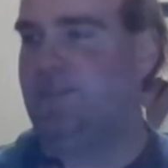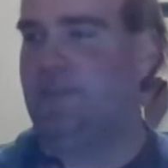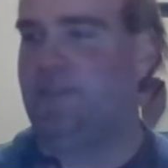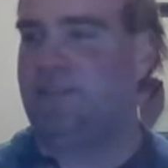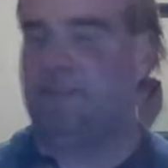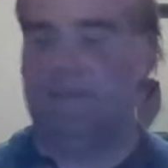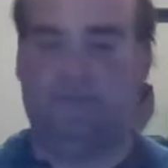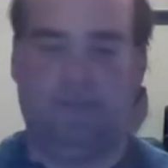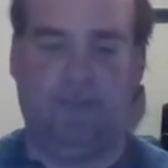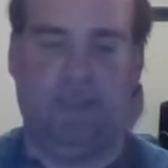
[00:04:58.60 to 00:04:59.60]
I think
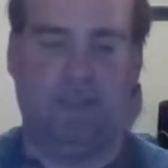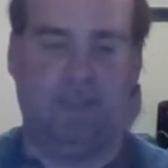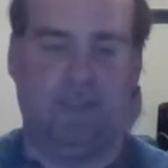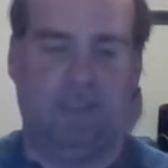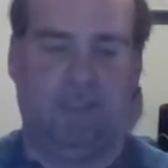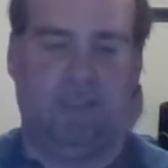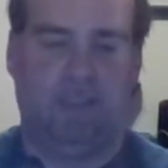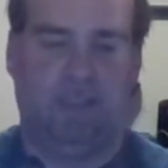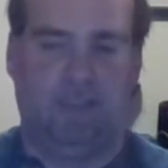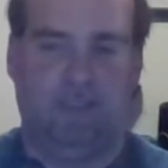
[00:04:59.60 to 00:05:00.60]
um, Atungo's
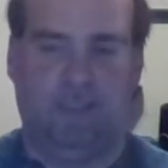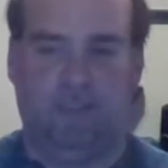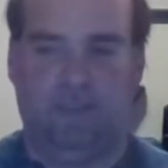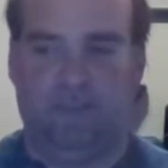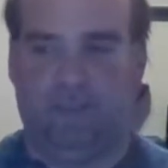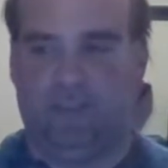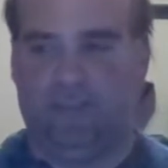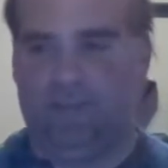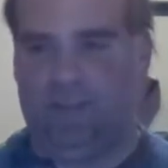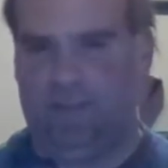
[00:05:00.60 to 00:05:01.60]
there. So
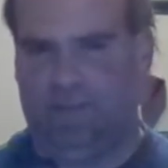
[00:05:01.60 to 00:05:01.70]
they're kind